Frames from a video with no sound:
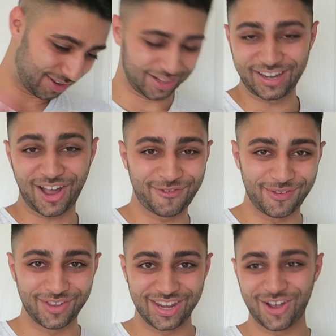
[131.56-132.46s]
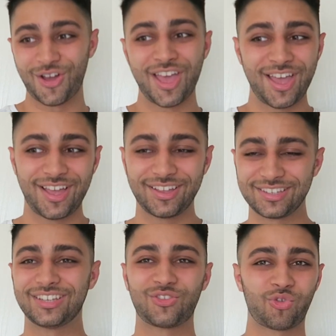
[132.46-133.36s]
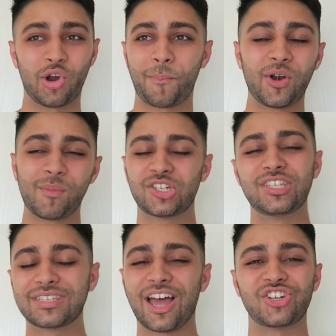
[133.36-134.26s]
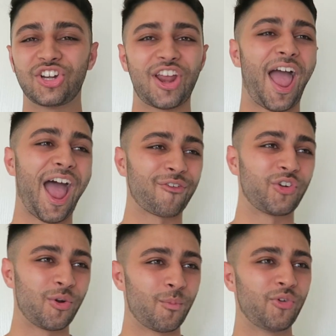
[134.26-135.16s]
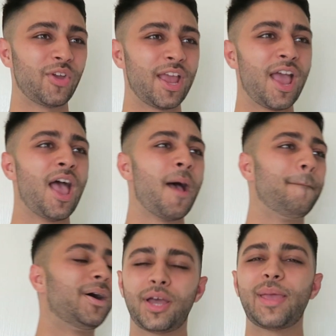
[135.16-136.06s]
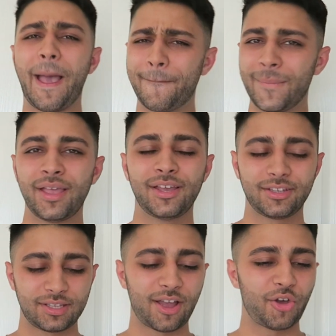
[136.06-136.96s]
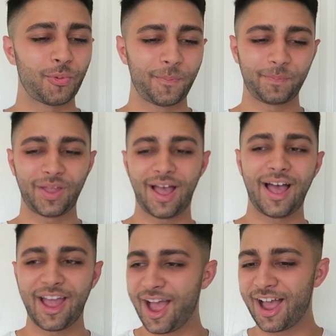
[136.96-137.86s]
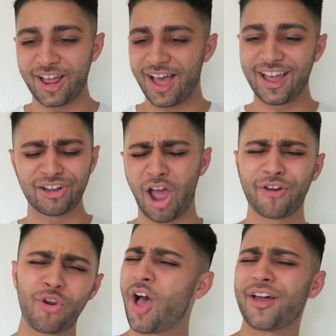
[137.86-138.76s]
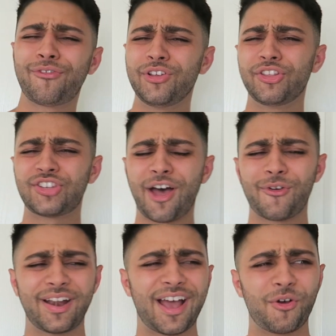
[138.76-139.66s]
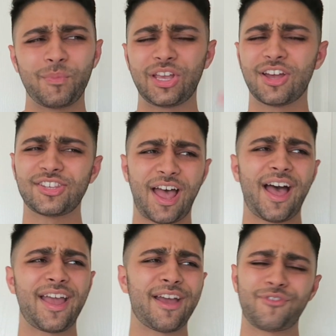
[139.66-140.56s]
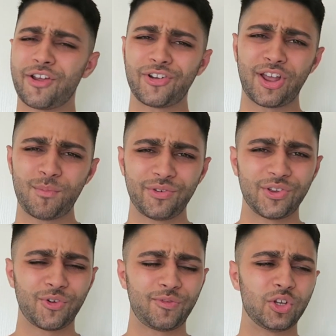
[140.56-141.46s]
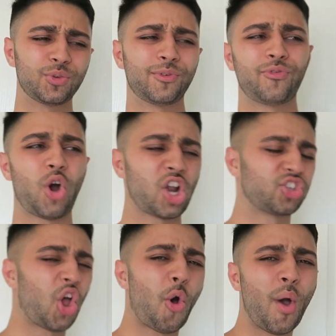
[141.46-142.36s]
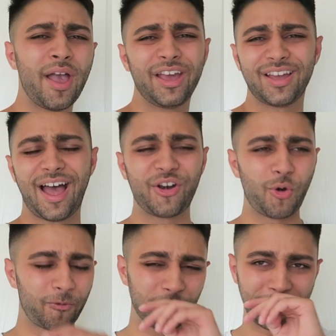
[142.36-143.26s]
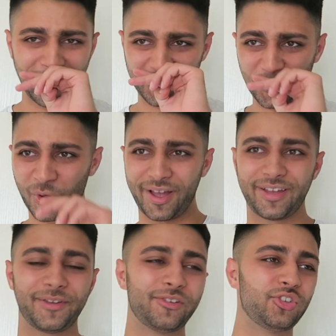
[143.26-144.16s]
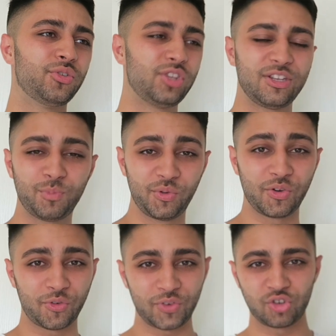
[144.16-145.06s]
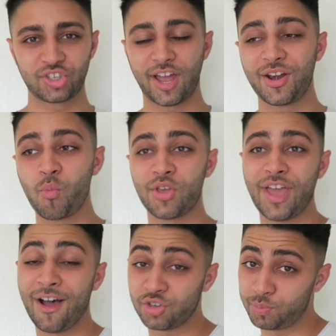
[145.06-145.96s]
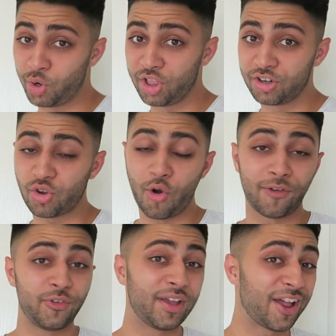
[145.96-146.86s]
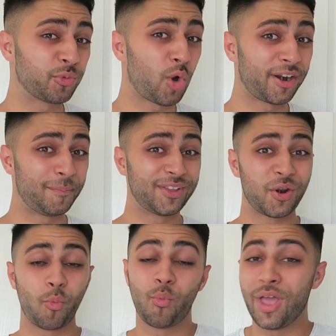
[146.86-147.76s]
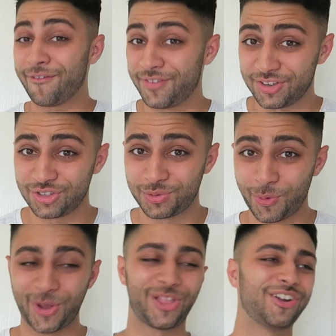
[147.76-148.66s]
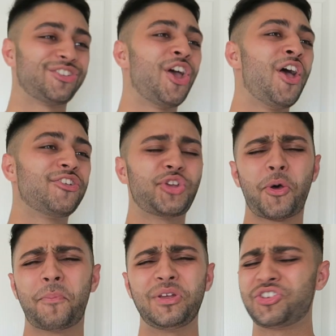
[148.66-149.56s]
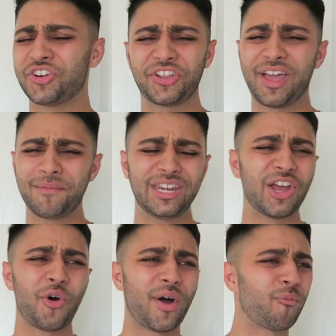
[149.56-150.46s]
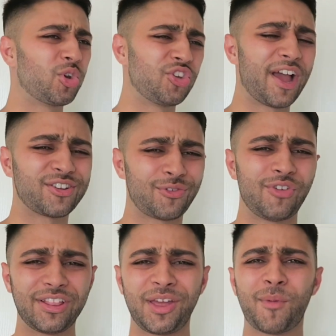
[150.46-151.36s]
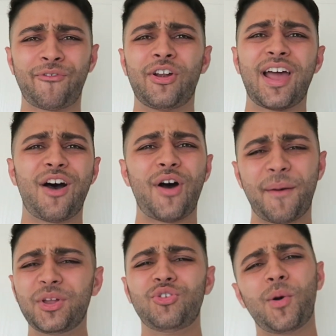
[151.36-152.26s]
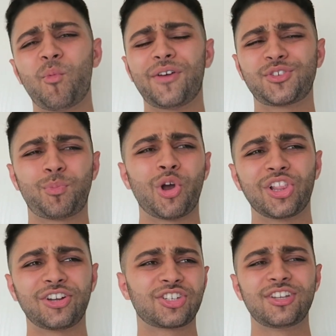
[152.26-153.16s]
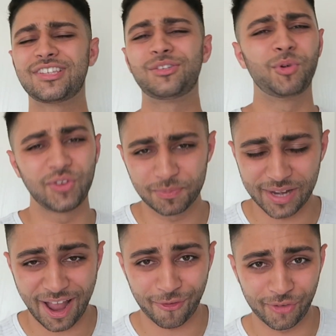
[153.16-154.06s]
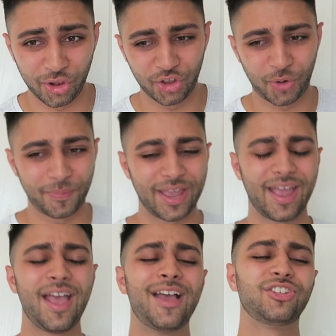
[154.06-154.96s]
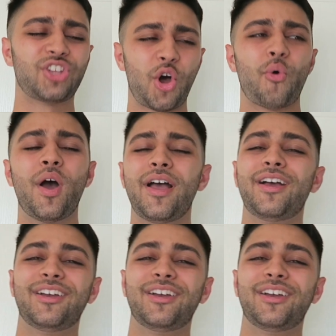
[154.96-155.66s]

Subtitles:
click off the video. This is for pretty much discussion after the movie. But yeah, so I don't know how to feel this out right now, because I have never done movie reviews before. So I don't know if you guys want these movie reviews done without spoilers, or if you guys want them done with spoilers. So be sure to let me know on what you guys are feeling. But for now, I'm gonna do them with spoilers, because these movies been out for a little bit, so